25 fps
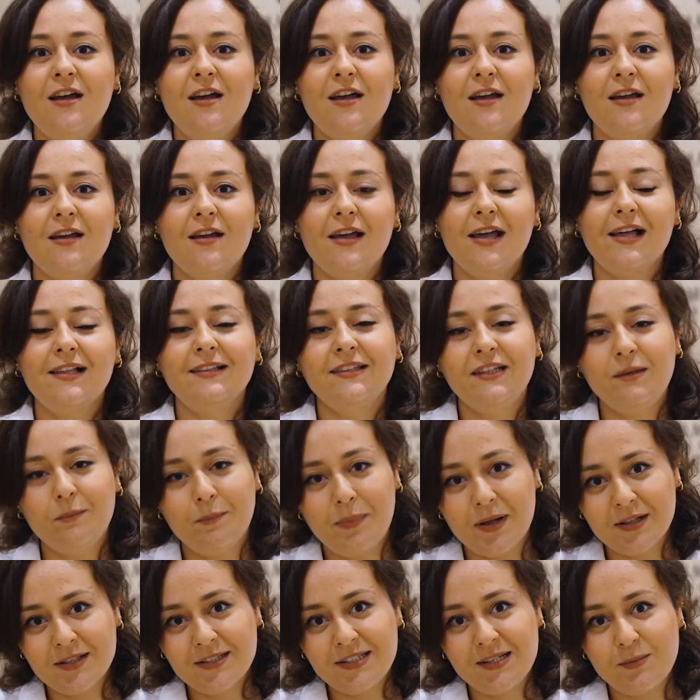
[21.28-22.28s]
held in
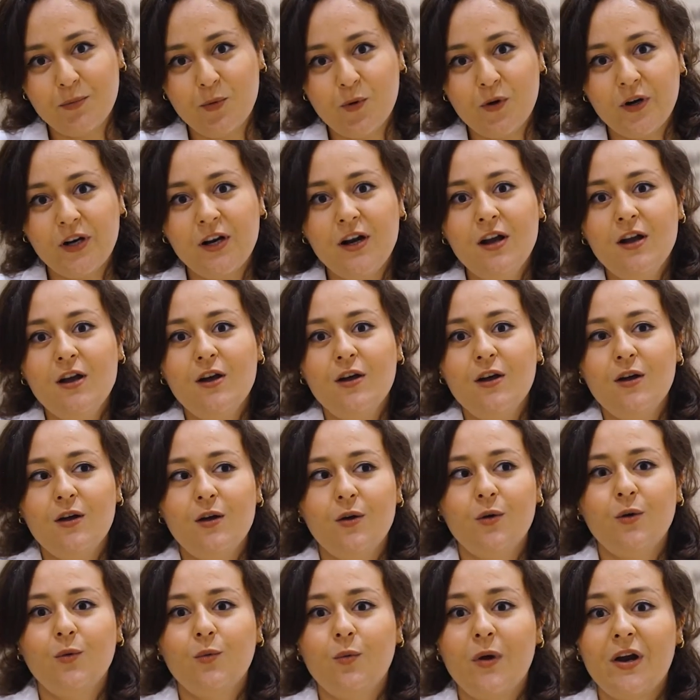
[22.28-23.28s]
Baltimore,
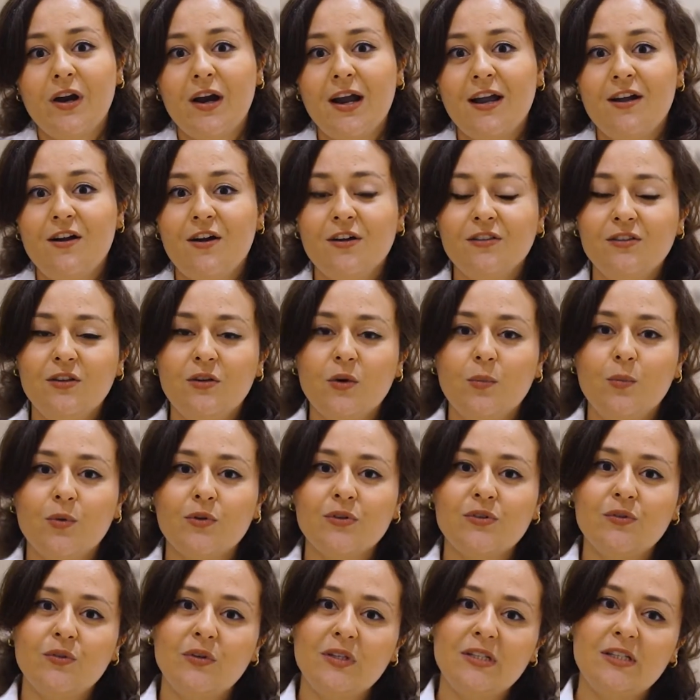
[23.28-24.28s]
where I got the
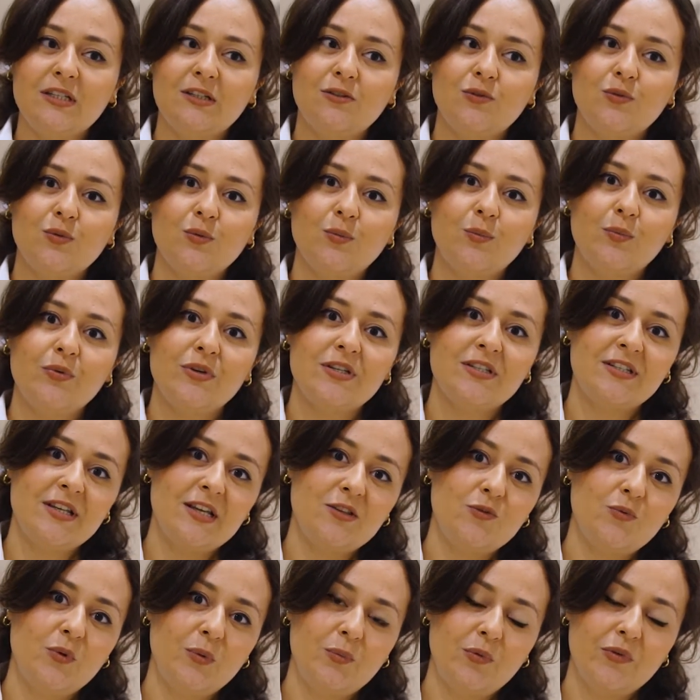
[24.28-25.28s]
opportunity to
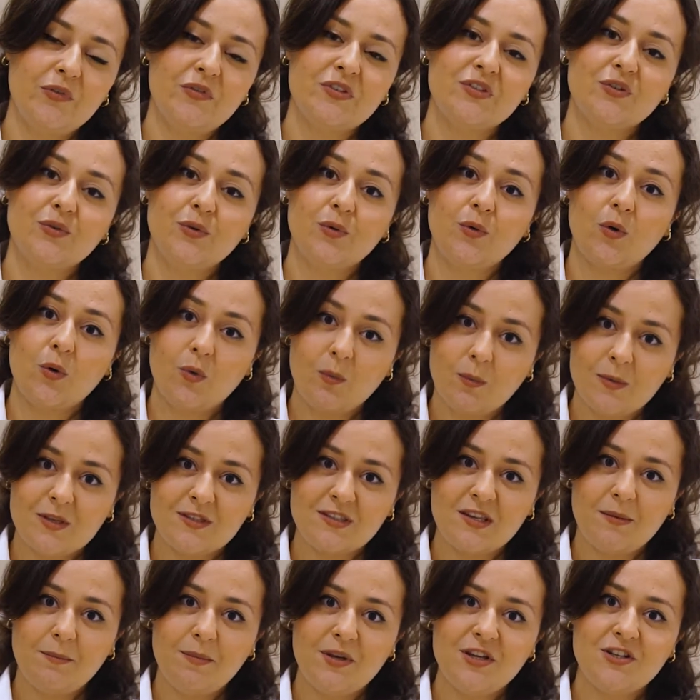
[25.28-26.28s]
present with Professor Norman
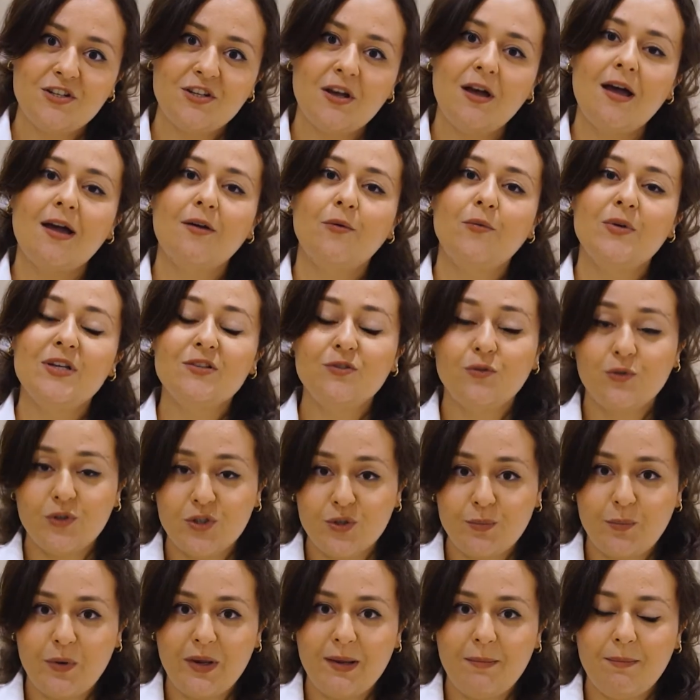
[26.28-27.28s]
Sempijja a
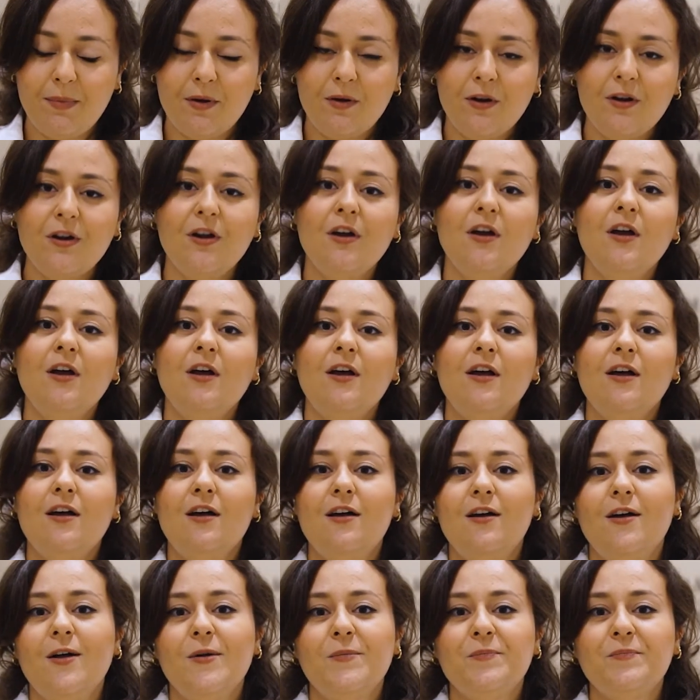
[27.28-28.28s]
research paper
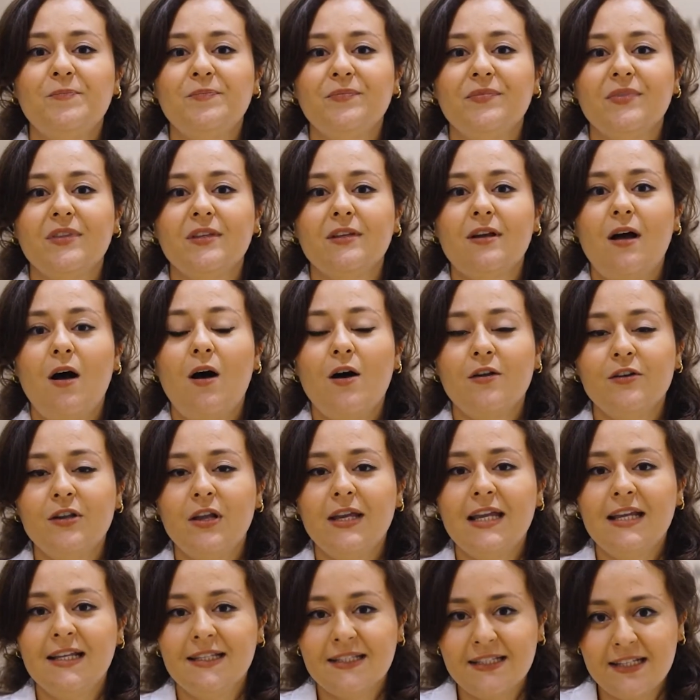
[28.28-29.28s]

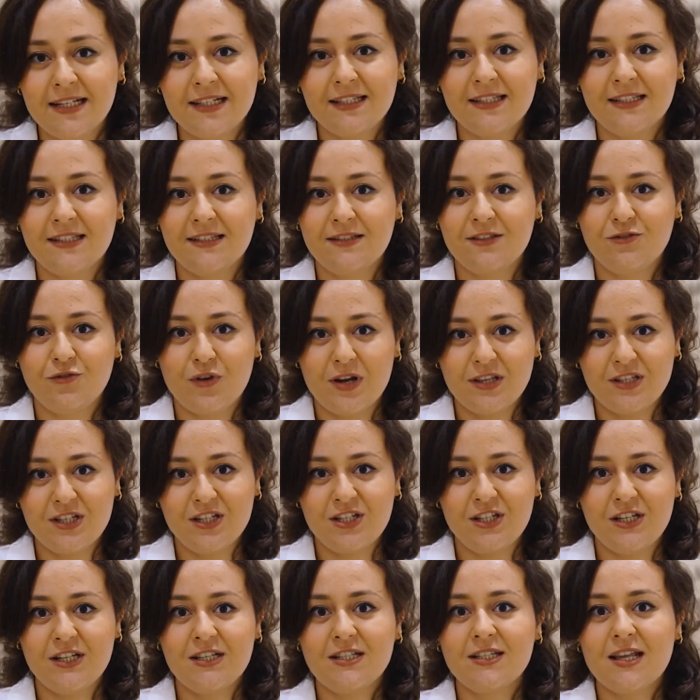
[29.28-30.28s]
on exit
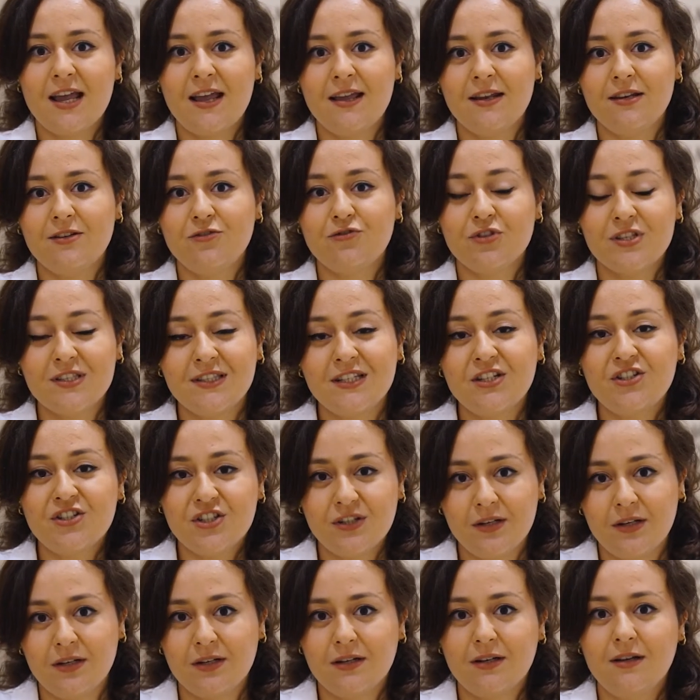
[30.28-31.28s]
strategies and
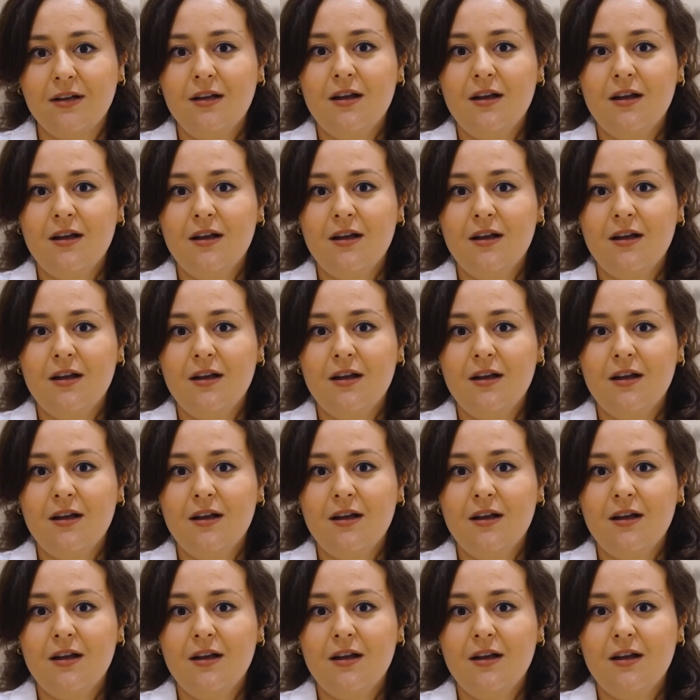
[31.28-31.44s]
transition